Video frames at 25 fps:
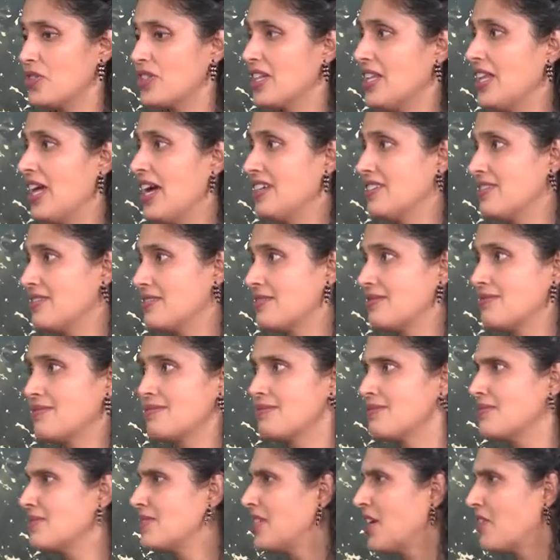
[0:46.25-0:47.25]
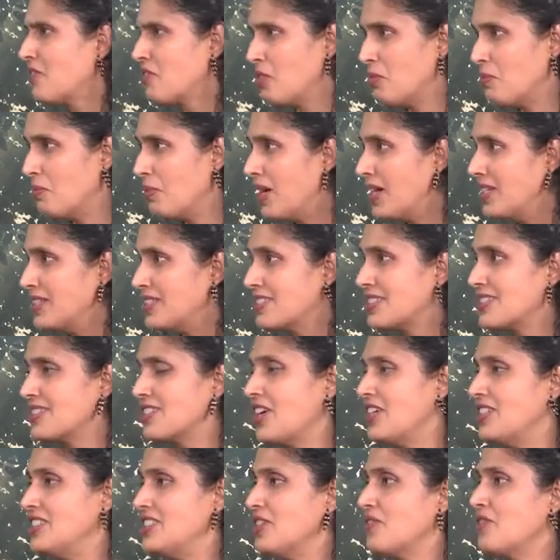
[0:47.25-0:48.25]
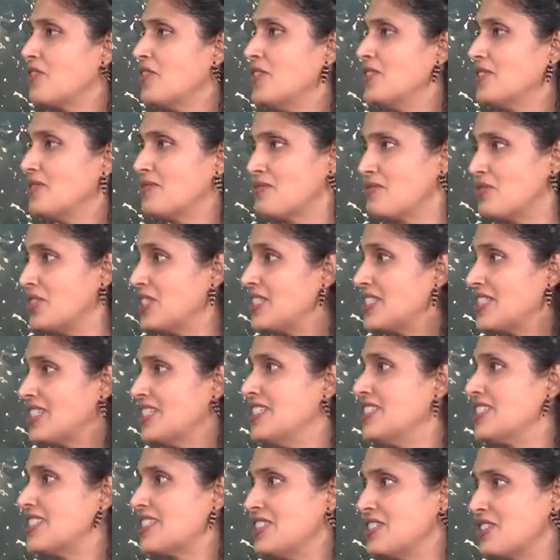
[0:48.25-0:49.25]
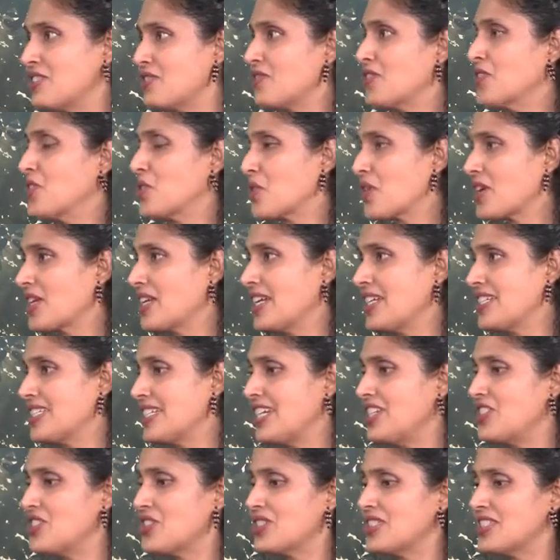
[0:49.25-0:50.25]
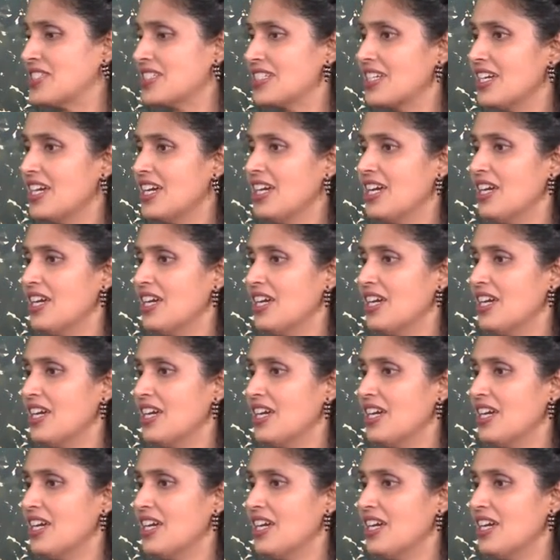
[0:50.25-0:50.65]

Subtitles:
the last several months on different reasons and different organizations.